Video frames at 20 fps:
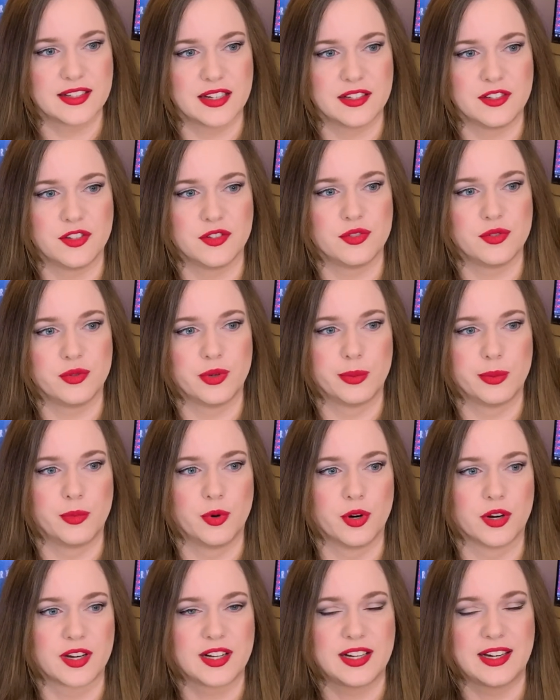and you do a
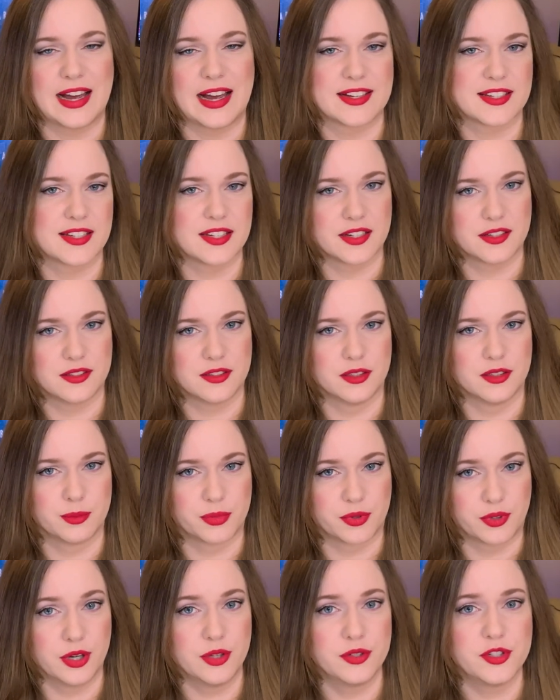more classical
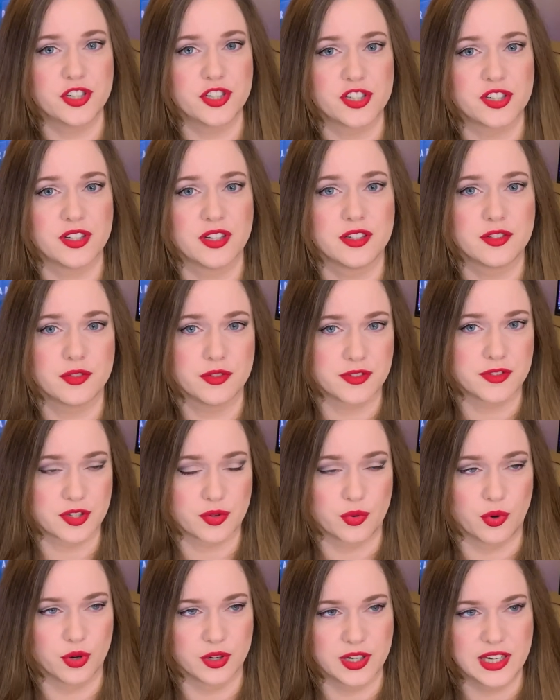approach to
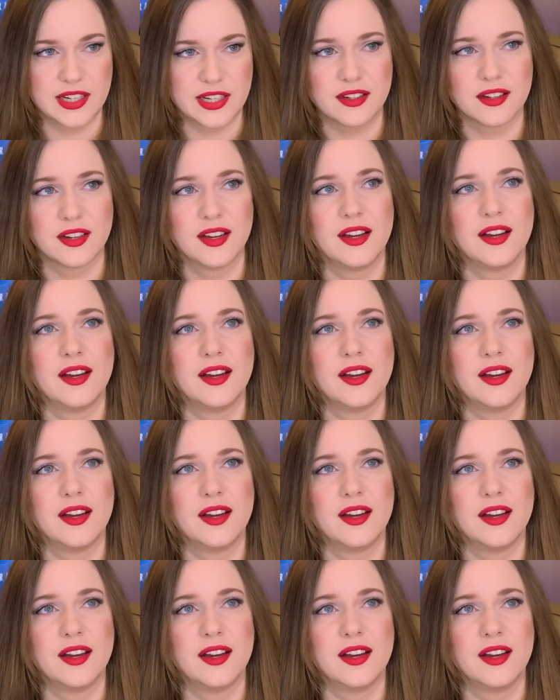scoring,